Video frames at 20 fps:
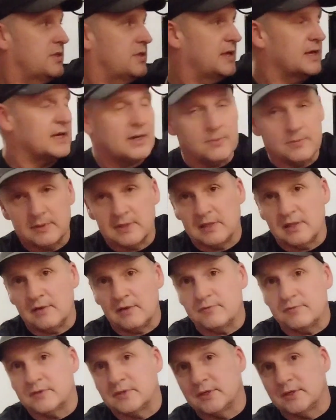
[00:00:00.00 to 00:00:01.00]
thing I would
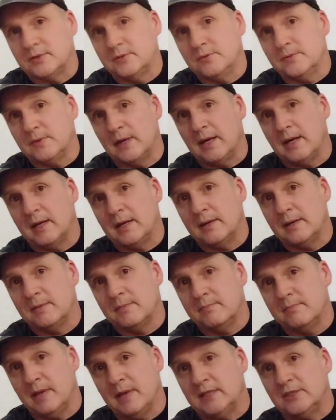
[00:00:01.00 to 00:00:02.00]
love to
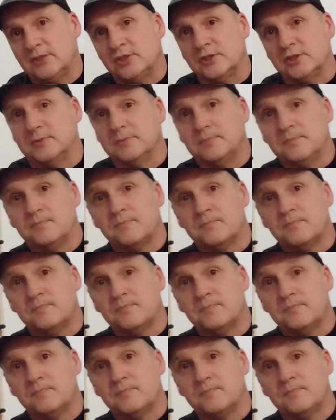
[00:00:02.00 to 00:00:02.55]
mention